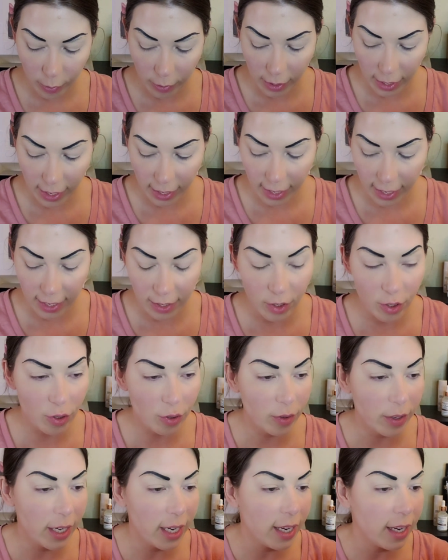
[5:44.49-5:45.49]
like
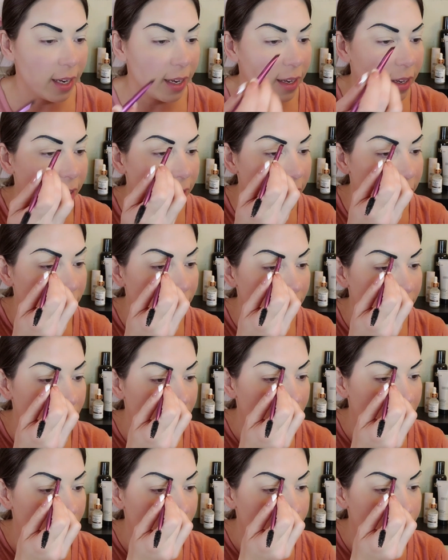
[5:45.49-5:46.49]
history in
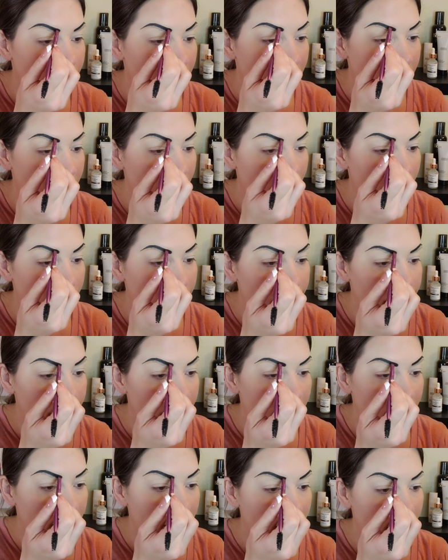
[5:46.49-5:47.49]
makeup
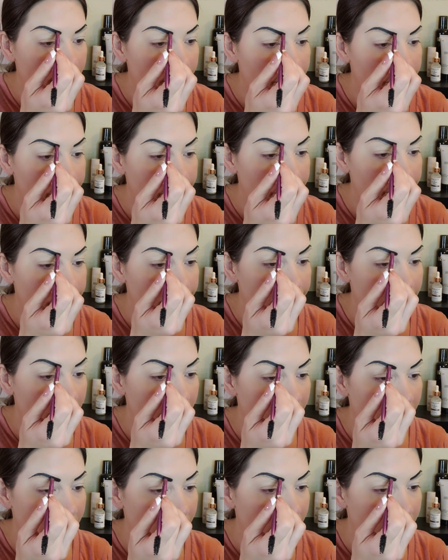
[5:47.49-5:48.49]
type
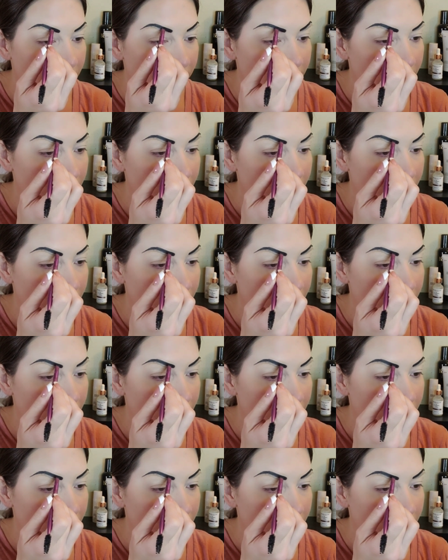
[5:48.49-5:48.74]
thing.